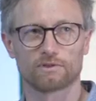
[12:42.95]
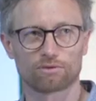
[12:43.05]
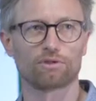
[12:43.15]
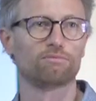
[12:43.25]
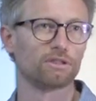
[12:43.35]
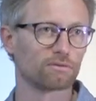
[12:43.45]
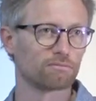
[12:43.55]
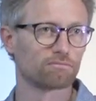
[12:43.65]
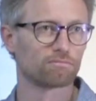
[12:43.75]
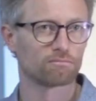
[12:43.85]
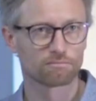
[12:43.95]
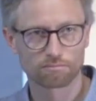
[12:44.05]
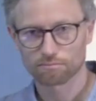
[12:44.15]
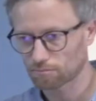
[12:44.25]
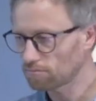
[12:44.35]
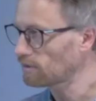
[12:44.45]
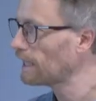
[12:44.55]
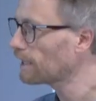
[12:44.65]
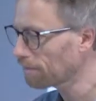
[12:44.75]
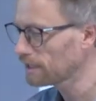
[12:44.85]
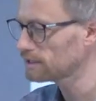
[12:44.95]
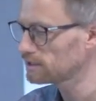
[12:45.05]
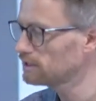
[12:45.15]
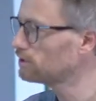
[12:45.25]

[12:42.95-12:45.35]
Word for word: That's what it means. And I think it's